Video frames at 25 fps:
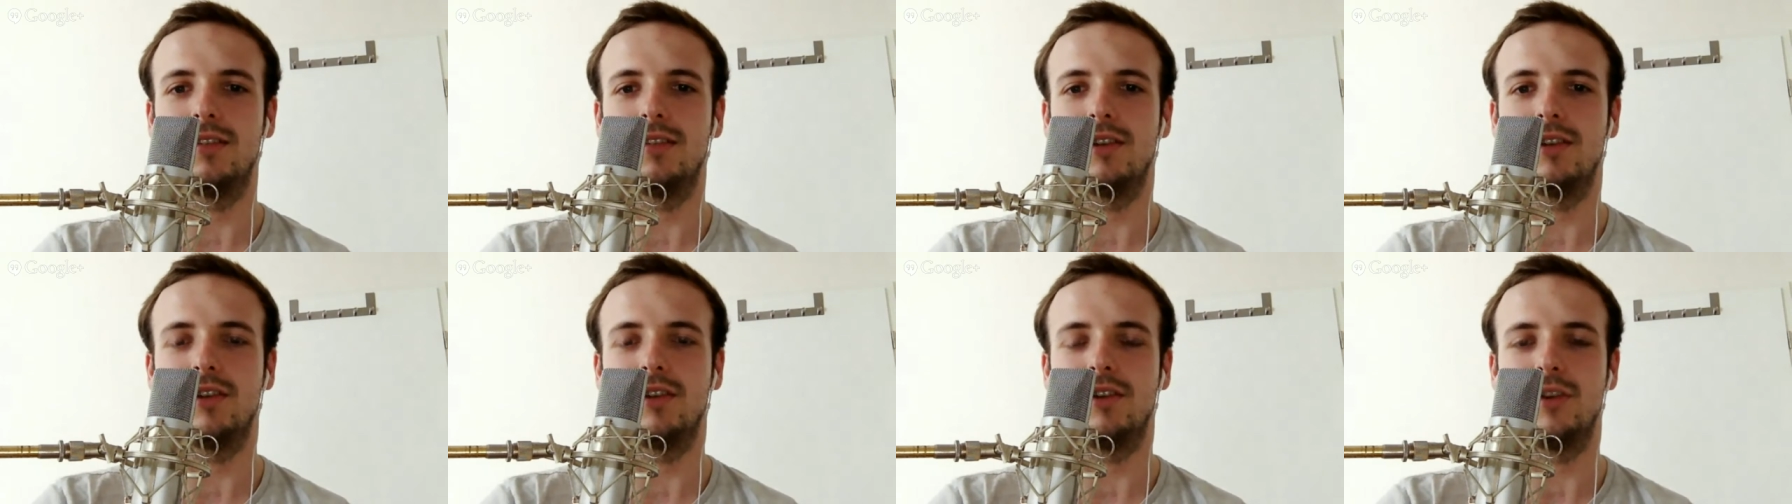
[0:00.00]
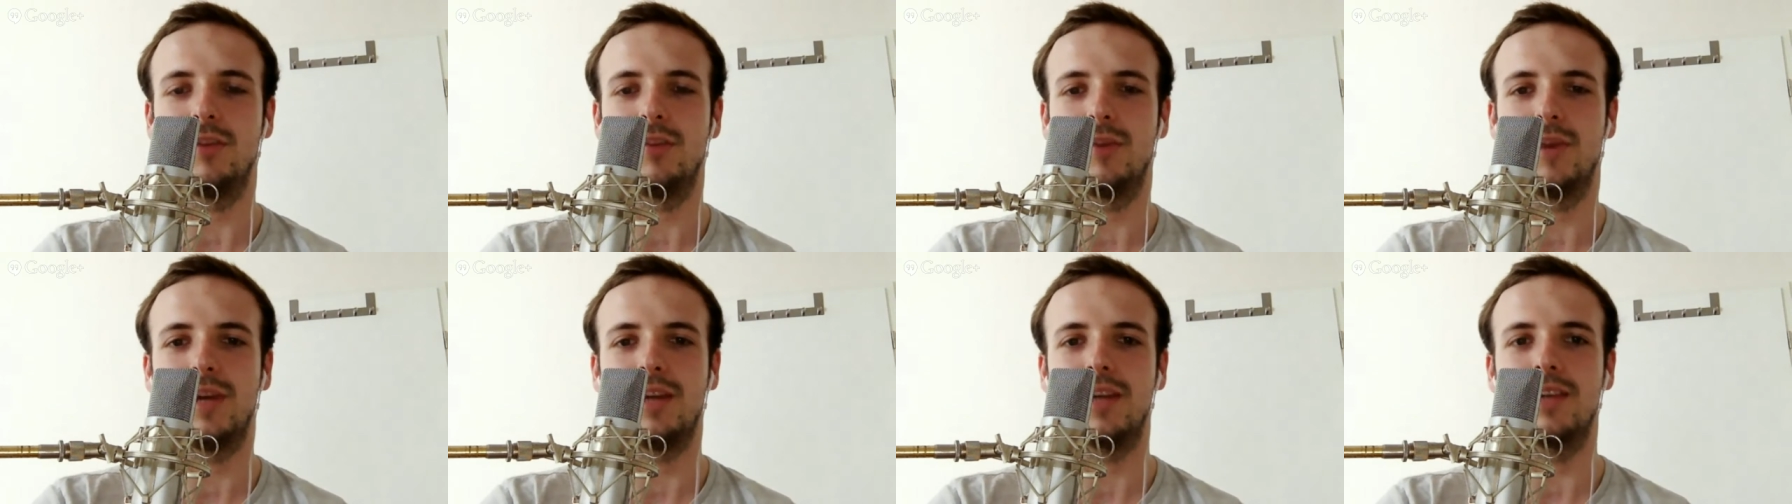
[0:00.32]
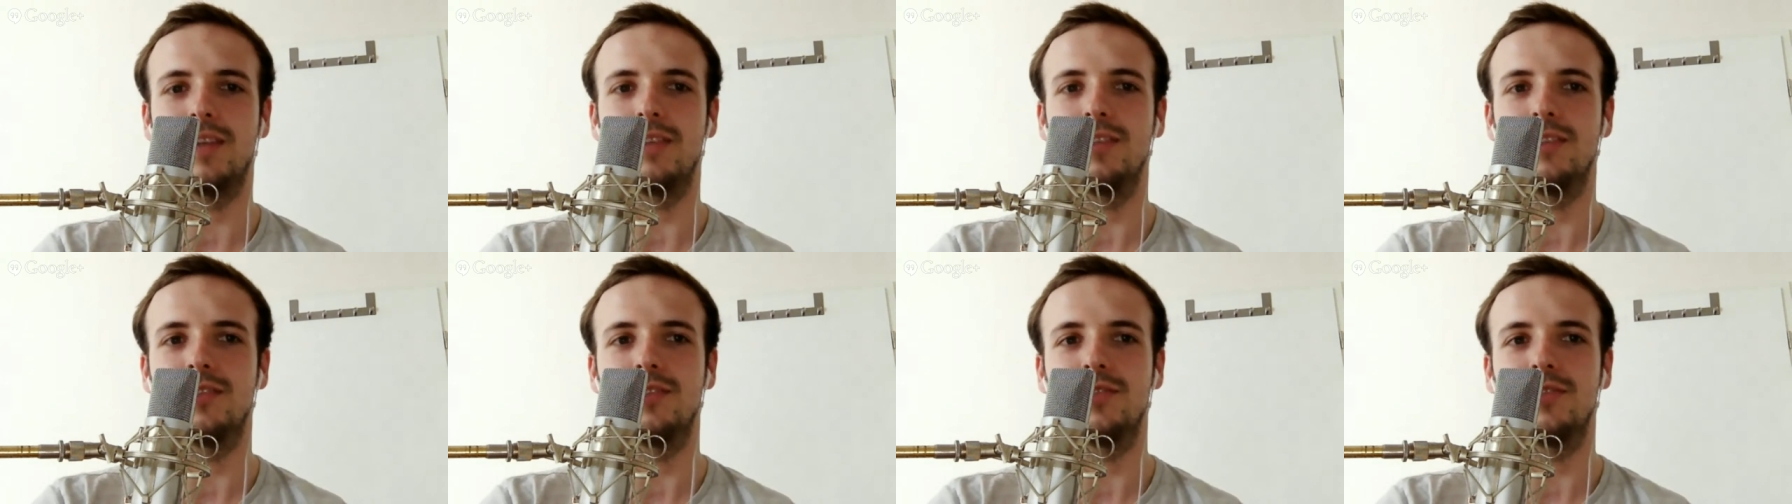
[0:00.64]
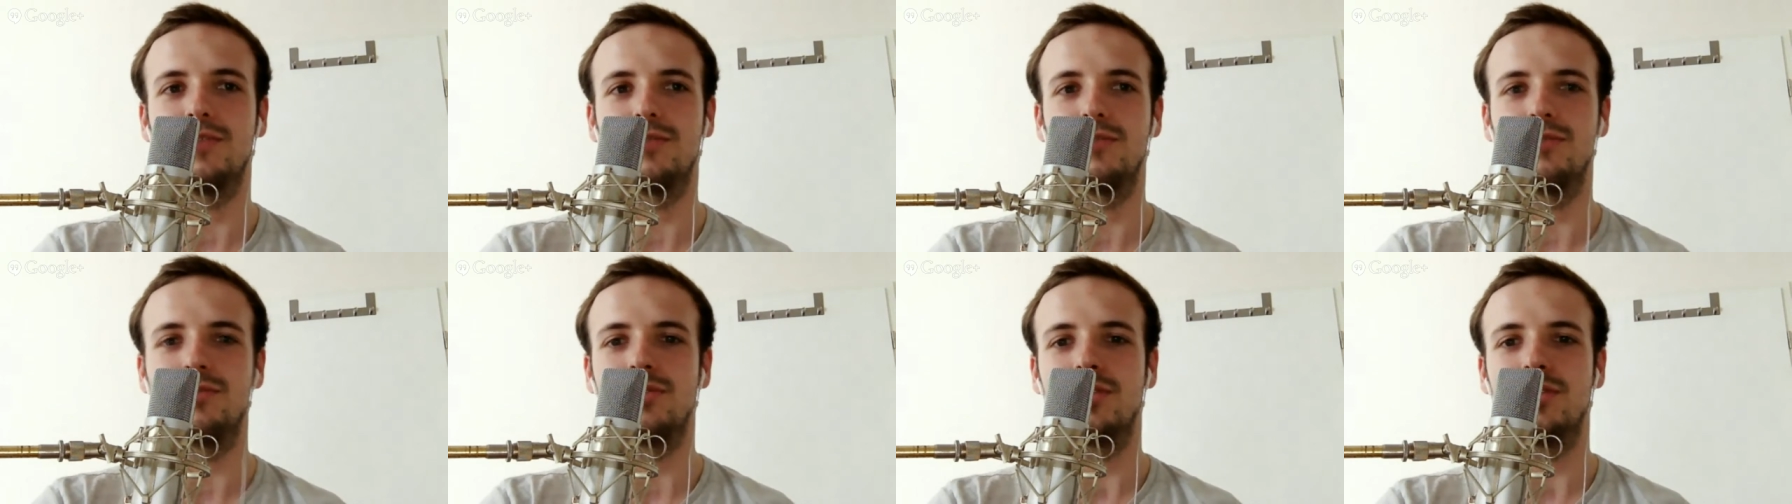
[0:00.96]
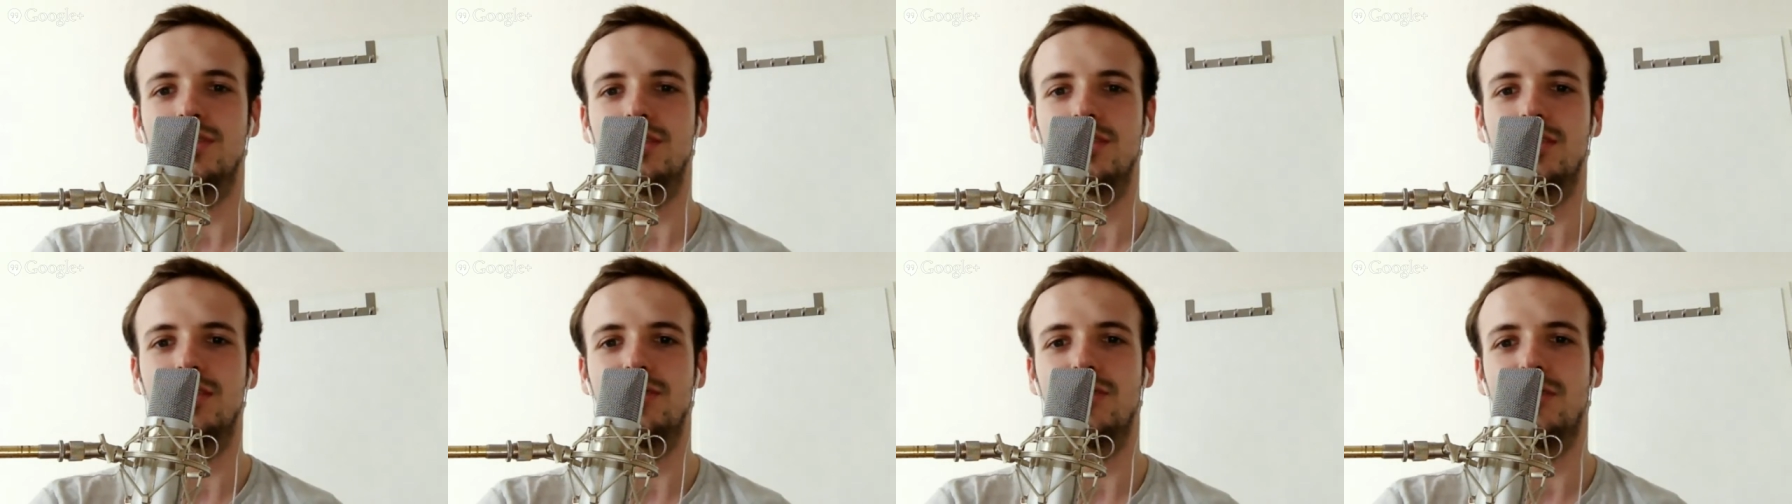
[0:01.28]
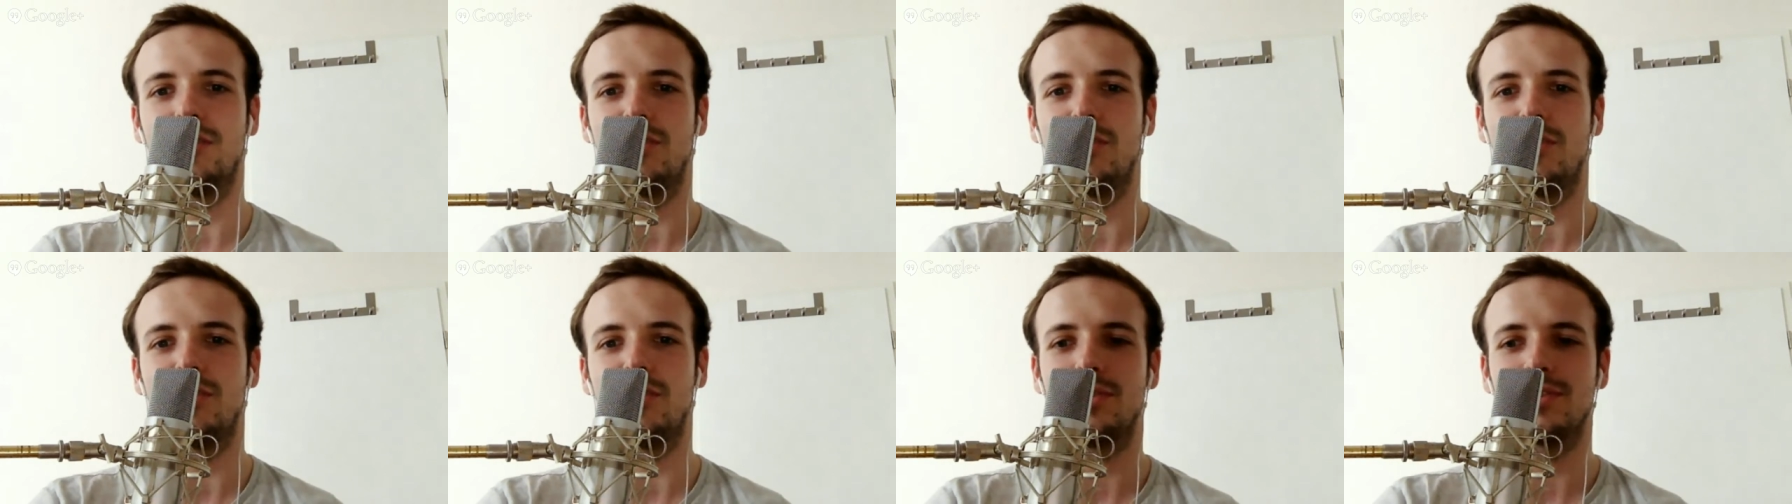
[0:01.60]
Going back into
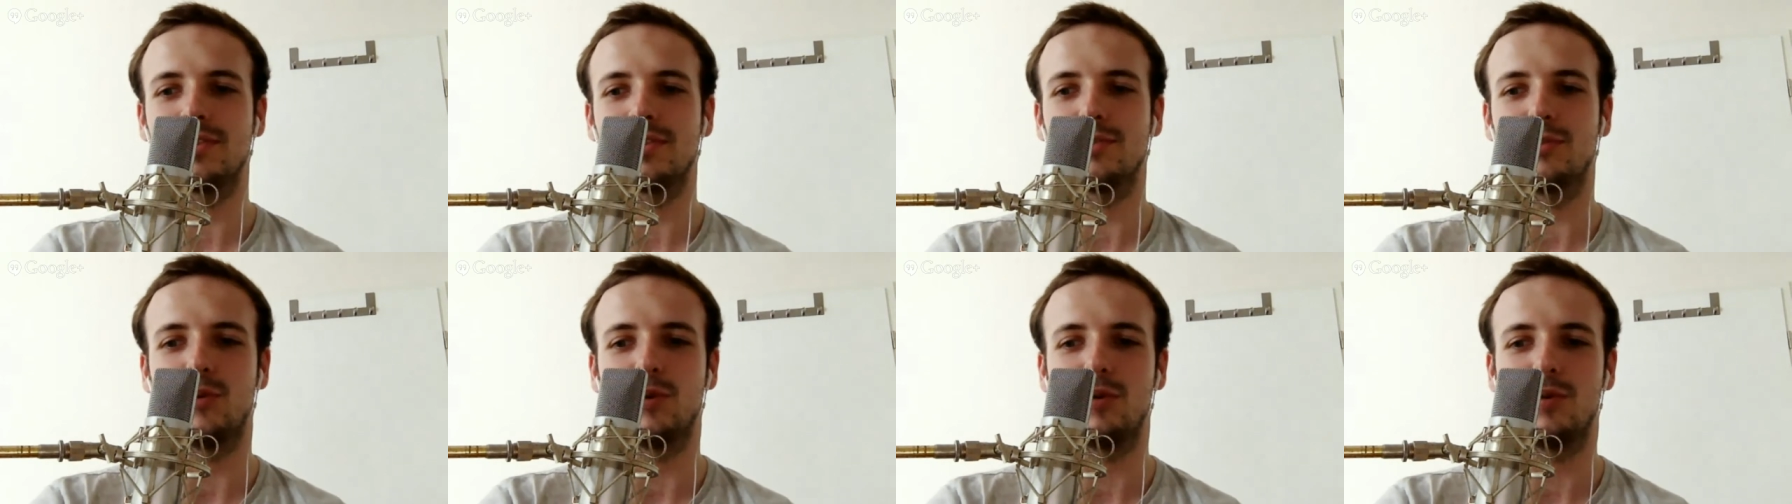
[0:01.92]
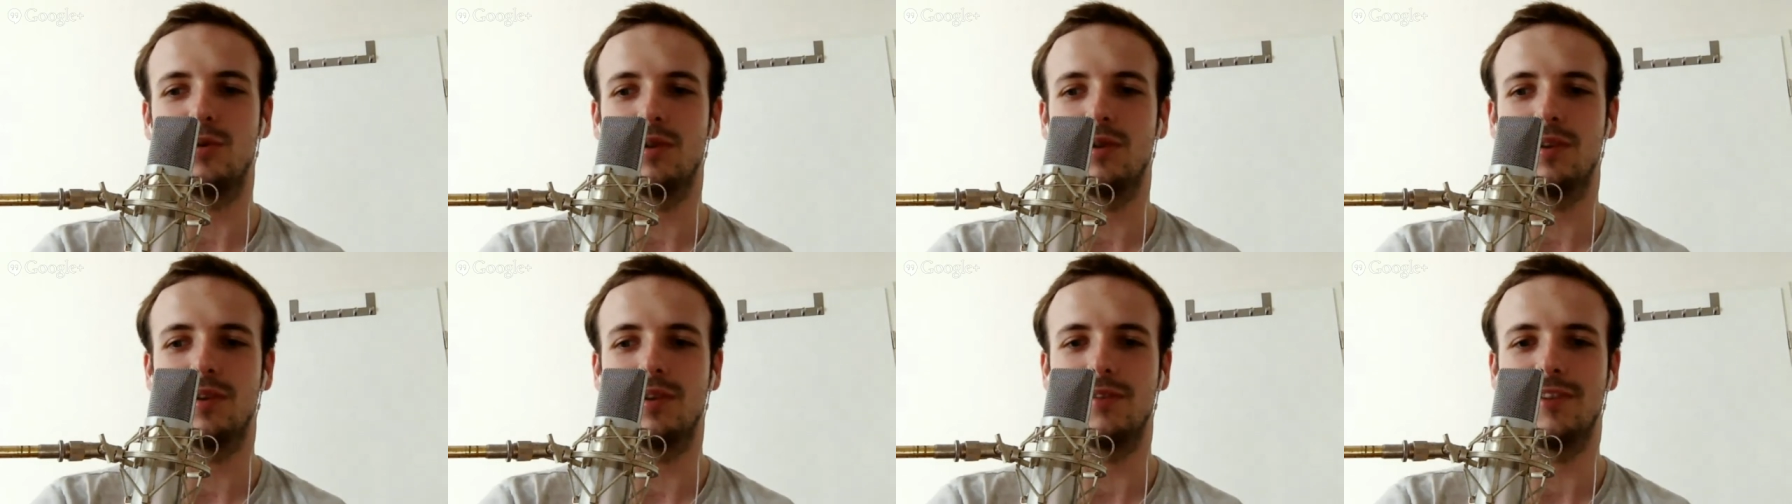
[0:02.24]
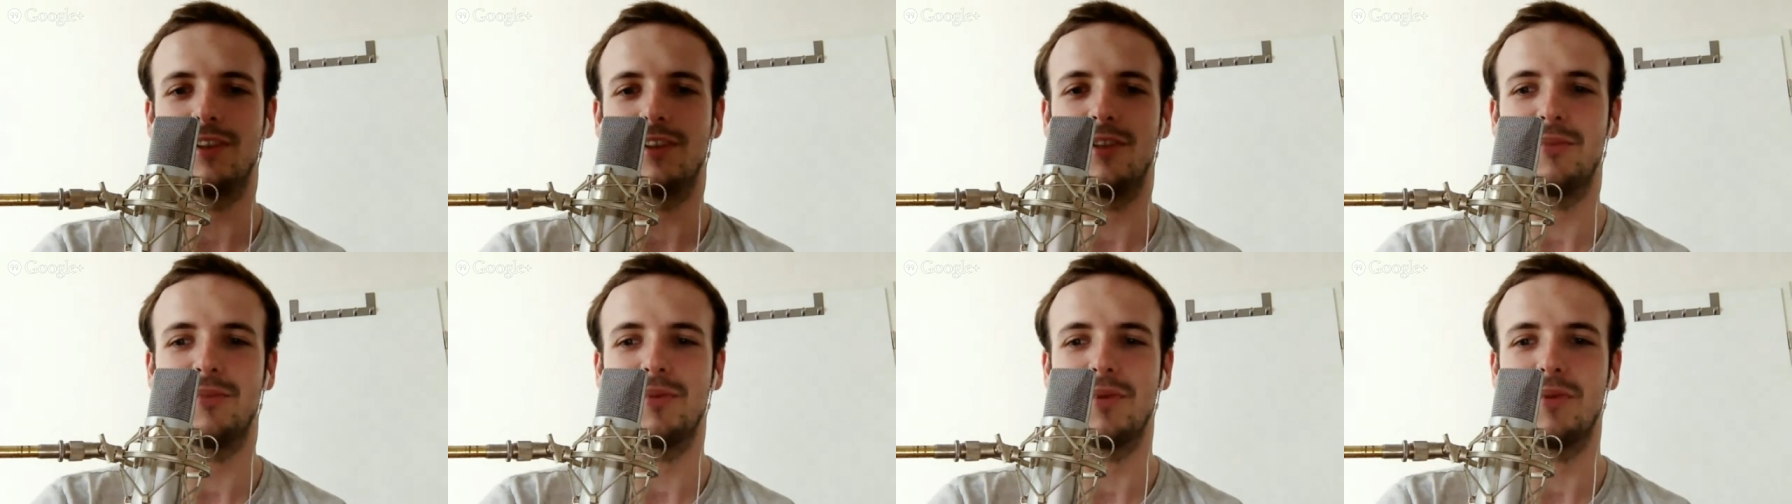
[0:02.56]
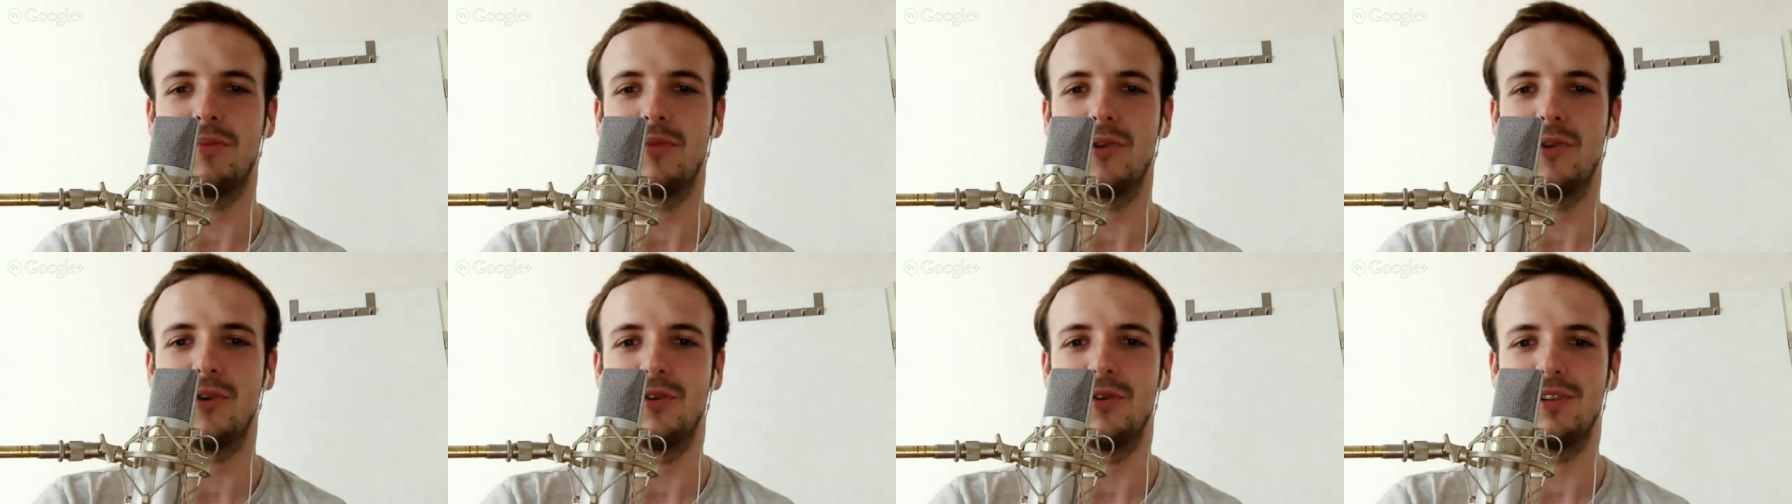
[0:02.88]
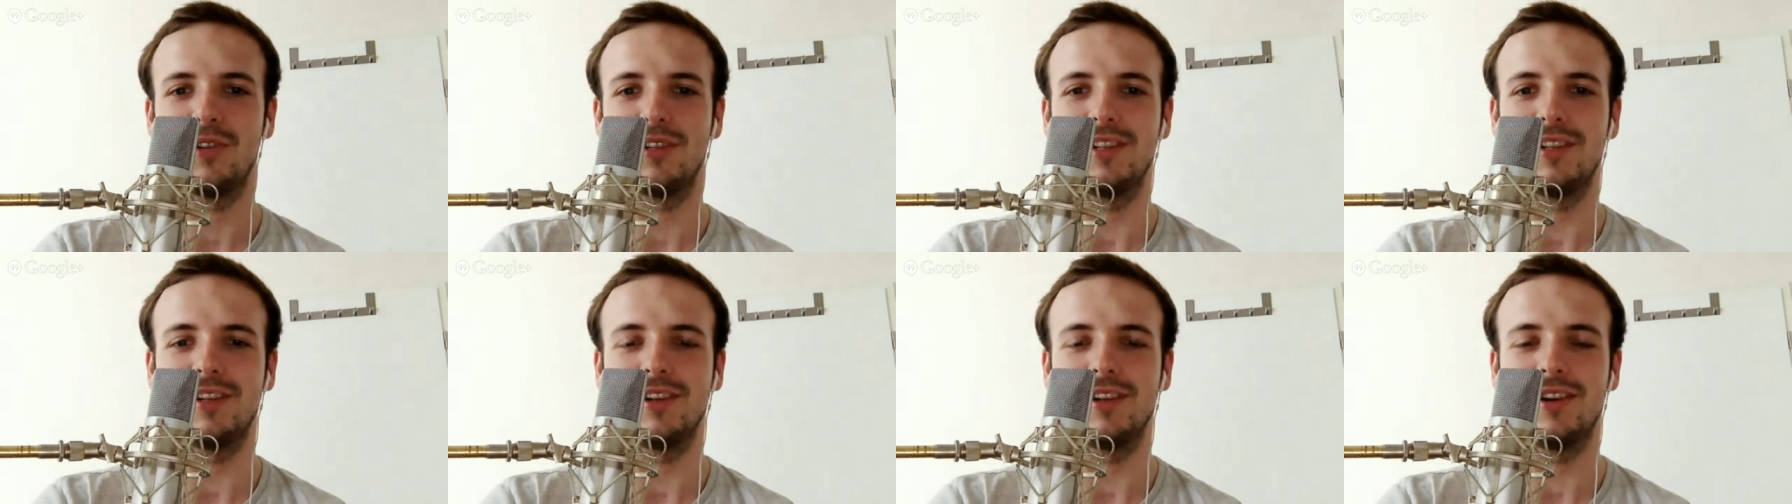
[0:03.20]
developer mode,